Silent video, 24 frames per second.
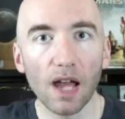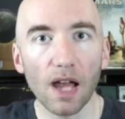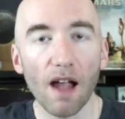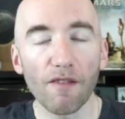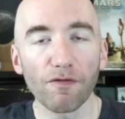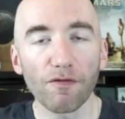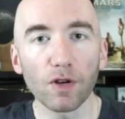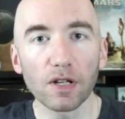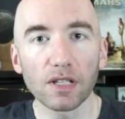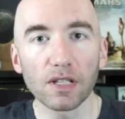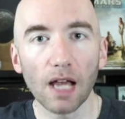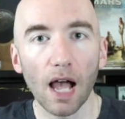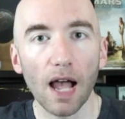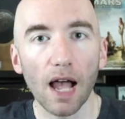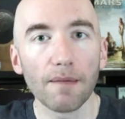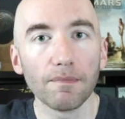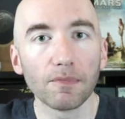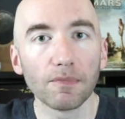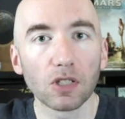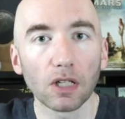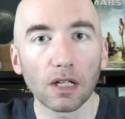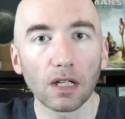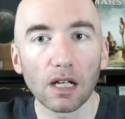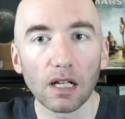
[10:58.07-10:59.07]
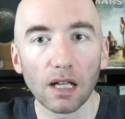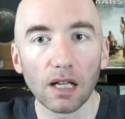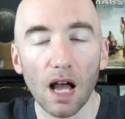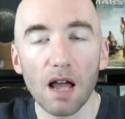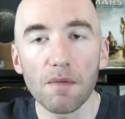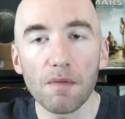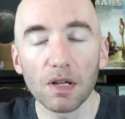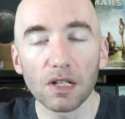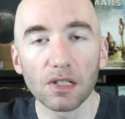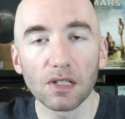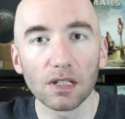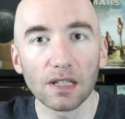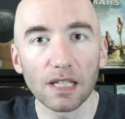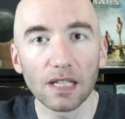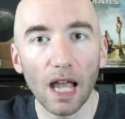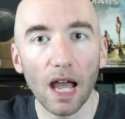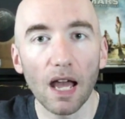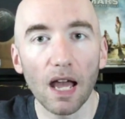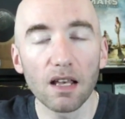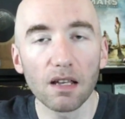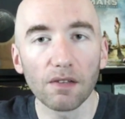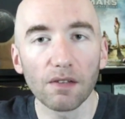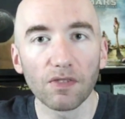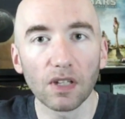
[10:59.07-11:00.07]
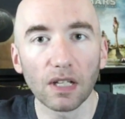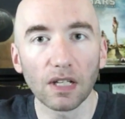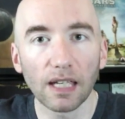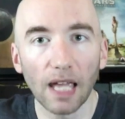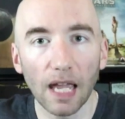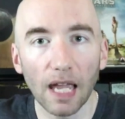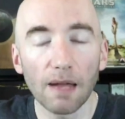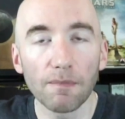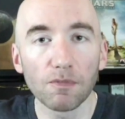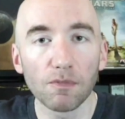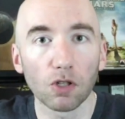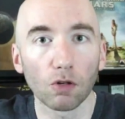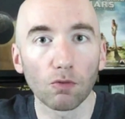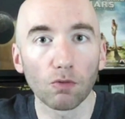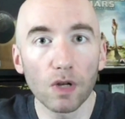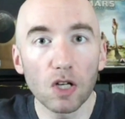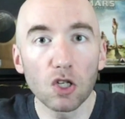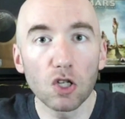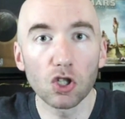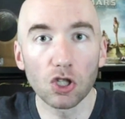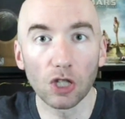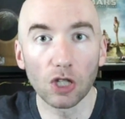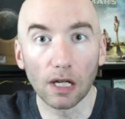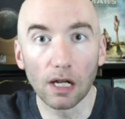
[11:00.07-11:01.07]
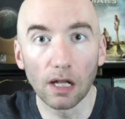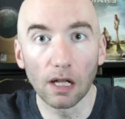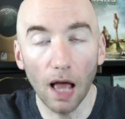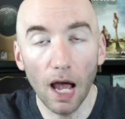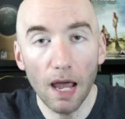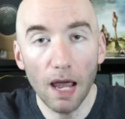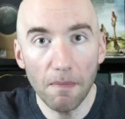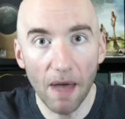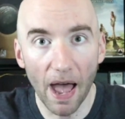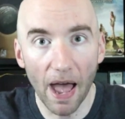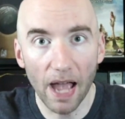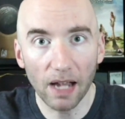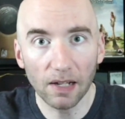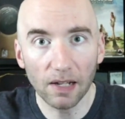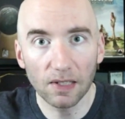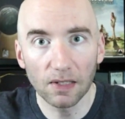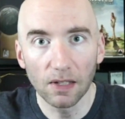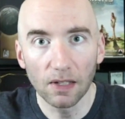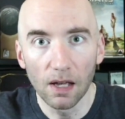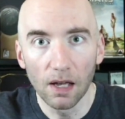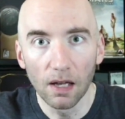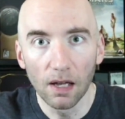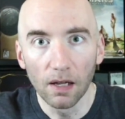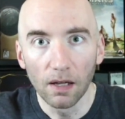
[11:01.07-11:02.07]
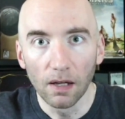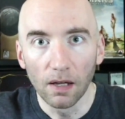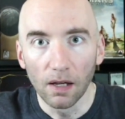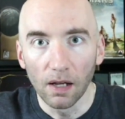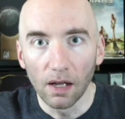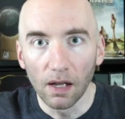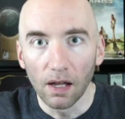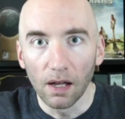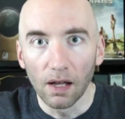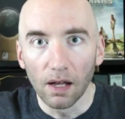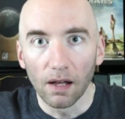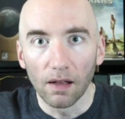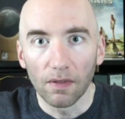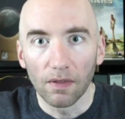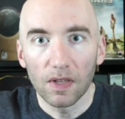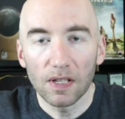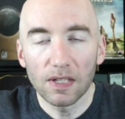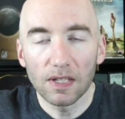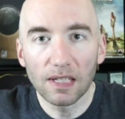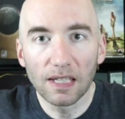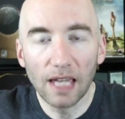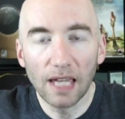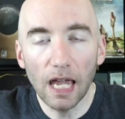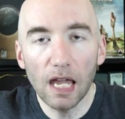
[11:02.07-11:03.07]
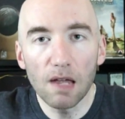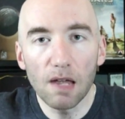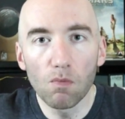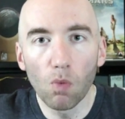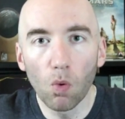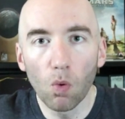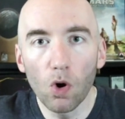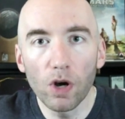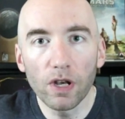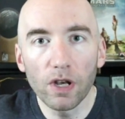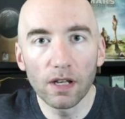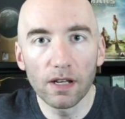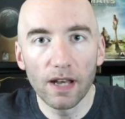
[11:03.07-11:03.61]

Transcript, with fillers: every time to climb it to the end of the game to reach the climax, this game wouldn't